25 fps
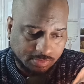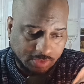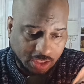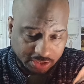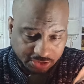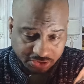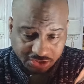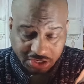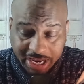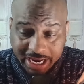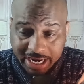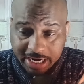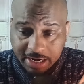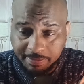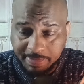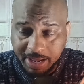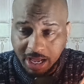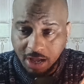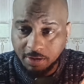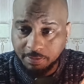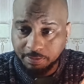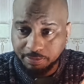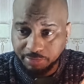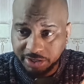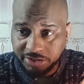saying
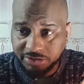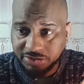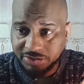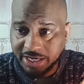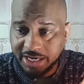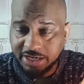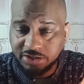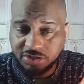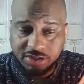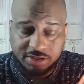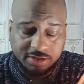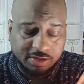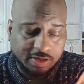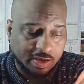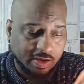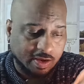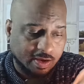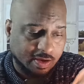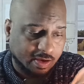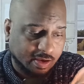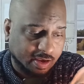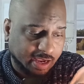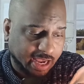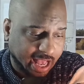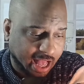about BRICS Nation
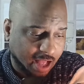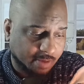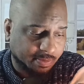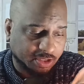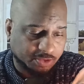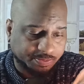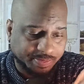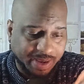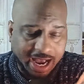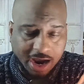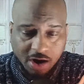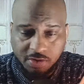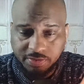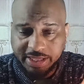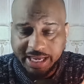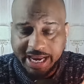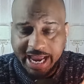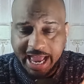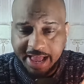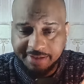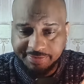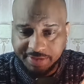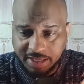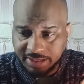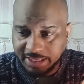and how much power they
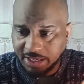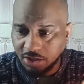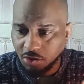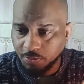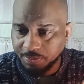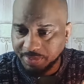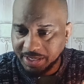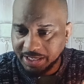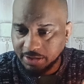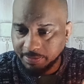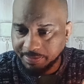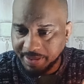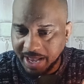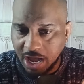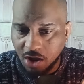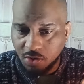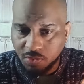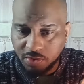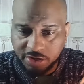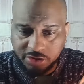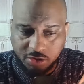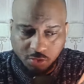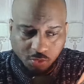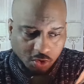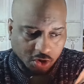have, that they'll be the
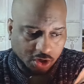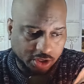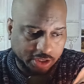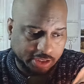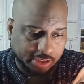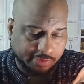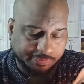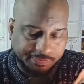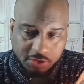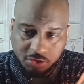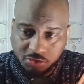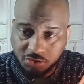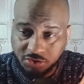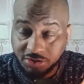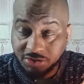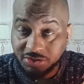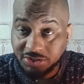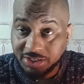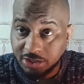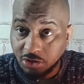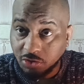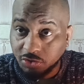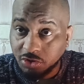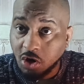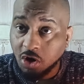power in the world in the future? Do you
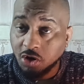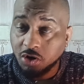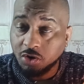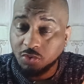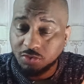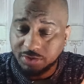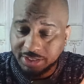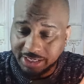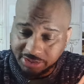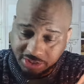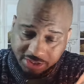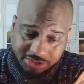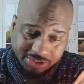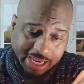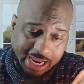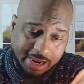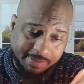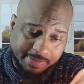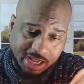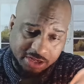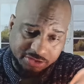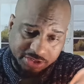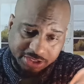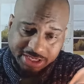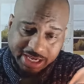see those articles? They just
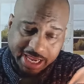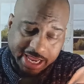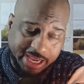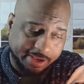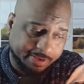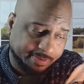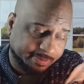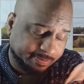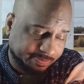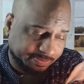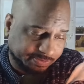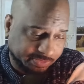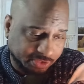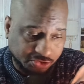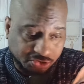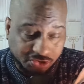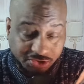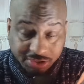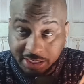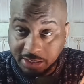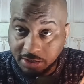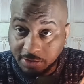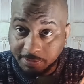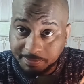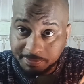came out today. Did you
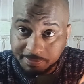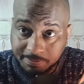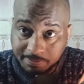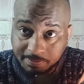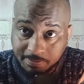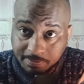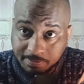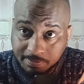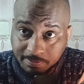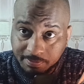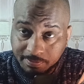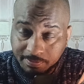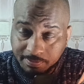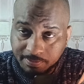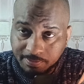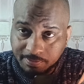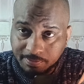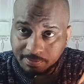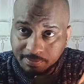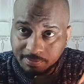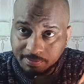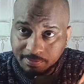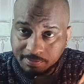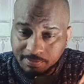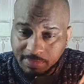see them?
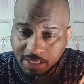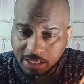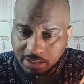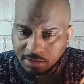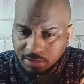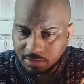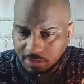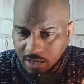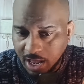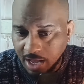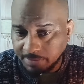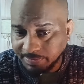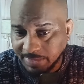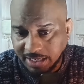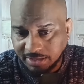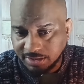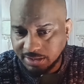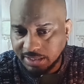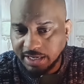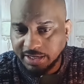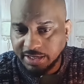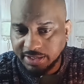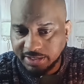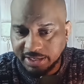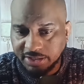I'm not
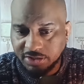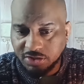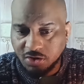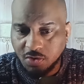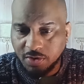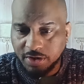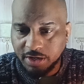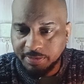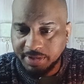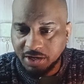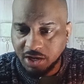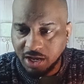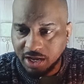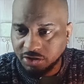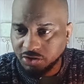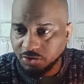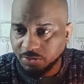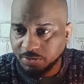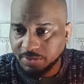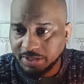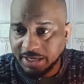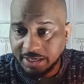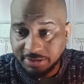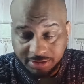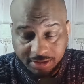saying that that's going to be
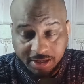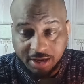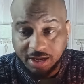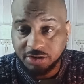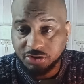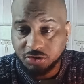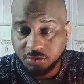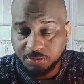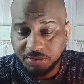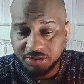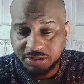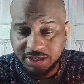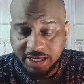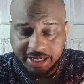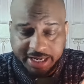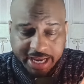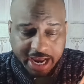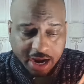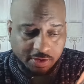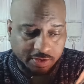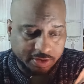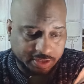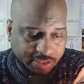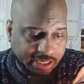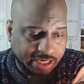100%
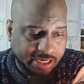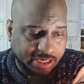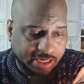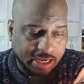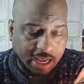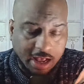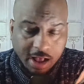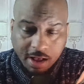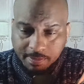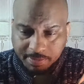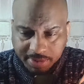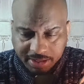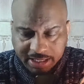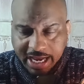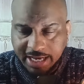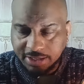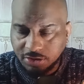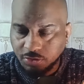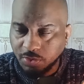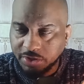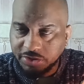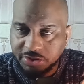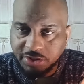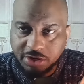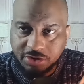guarantee, but that's
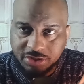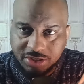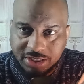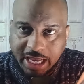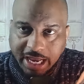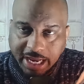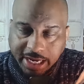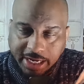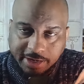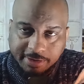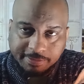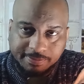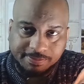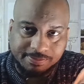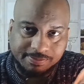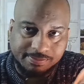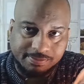what they're saying.